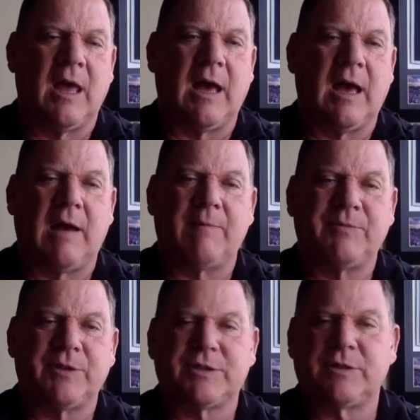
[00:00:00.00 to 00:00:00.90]
Um,
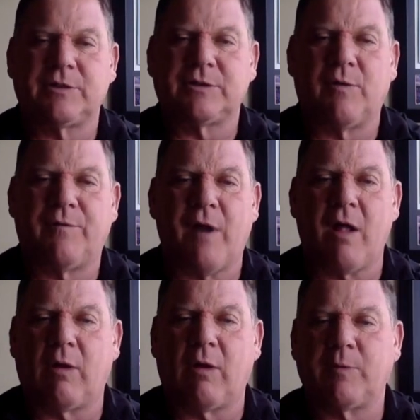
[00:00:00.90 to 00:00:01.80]
there's there's no
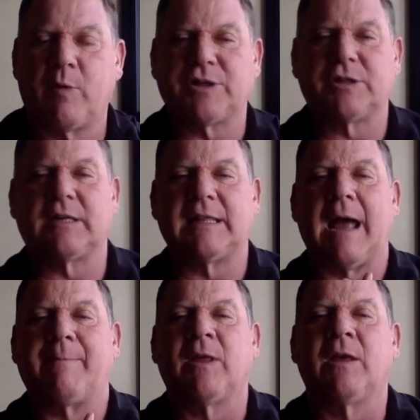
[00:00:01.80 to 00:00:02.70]
follow up question to
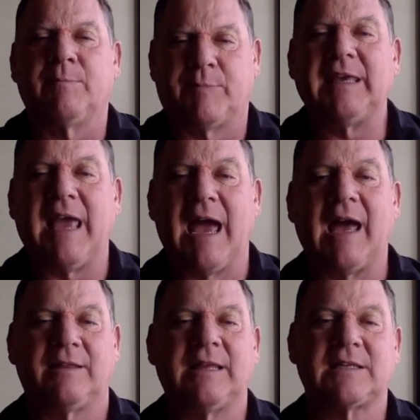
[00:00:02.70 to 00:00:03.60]
that, but
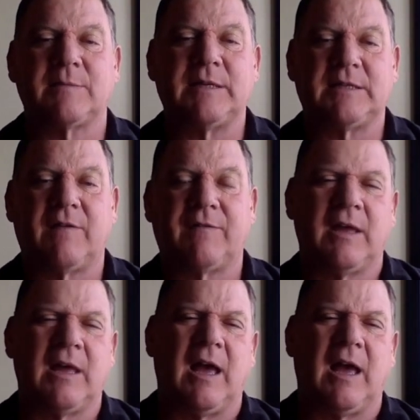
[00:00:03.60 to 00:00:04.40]
yeah, that's gonna be tough.